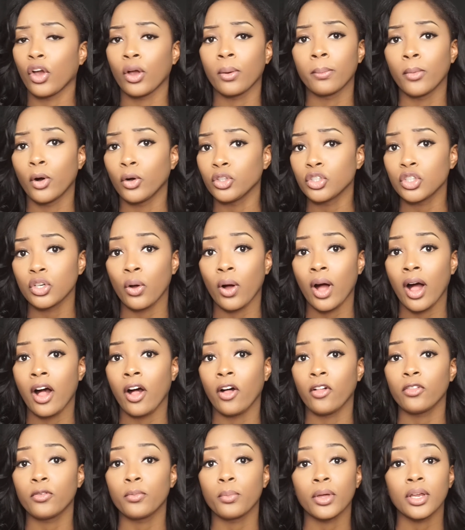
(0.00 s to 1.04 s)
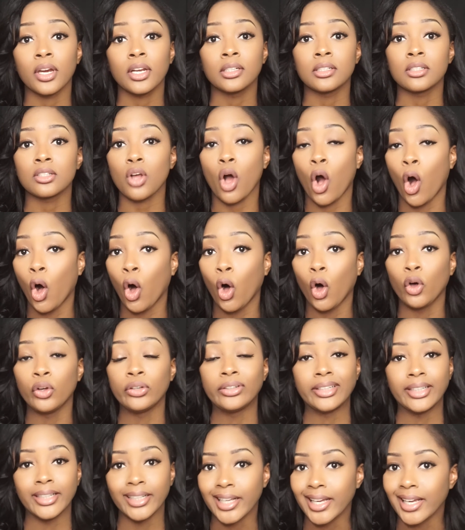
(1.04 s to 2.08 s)
your emotional health, but it's all
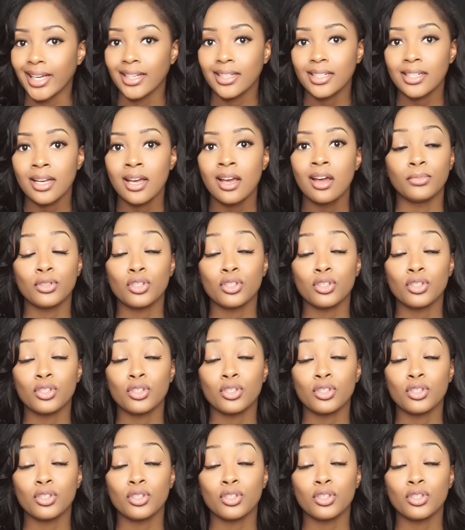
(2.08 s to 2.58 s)
linked.